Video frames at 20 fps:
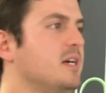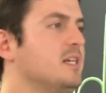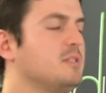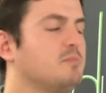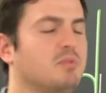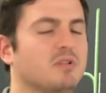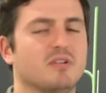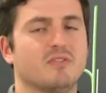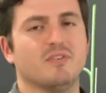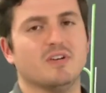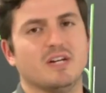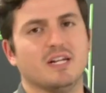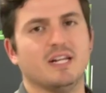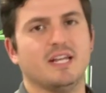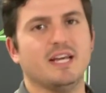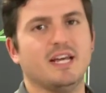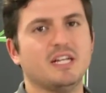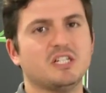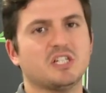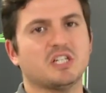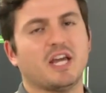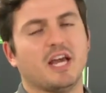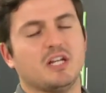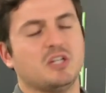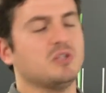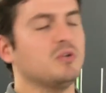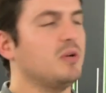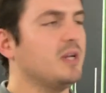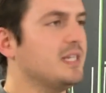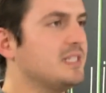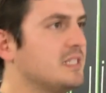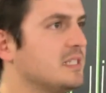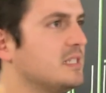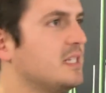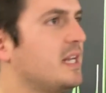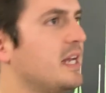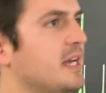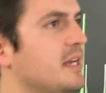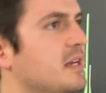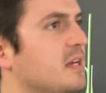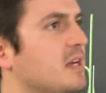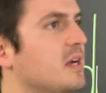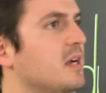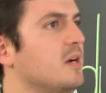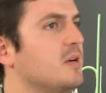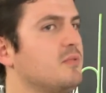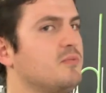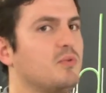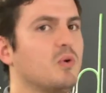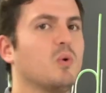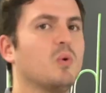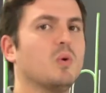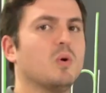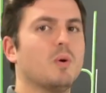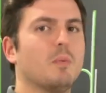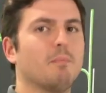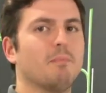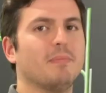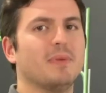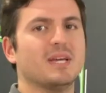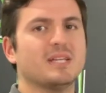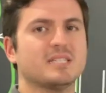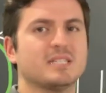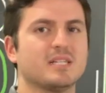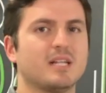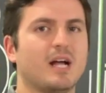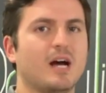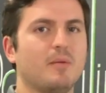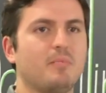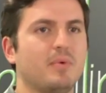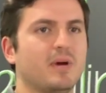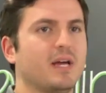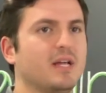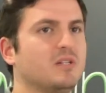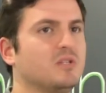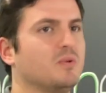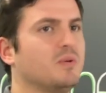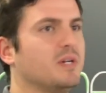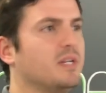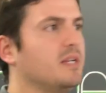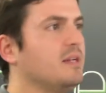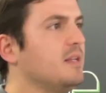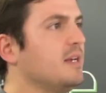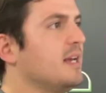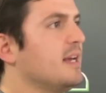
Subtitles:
It's a bit of an educational lesson today for mix it up and do it in,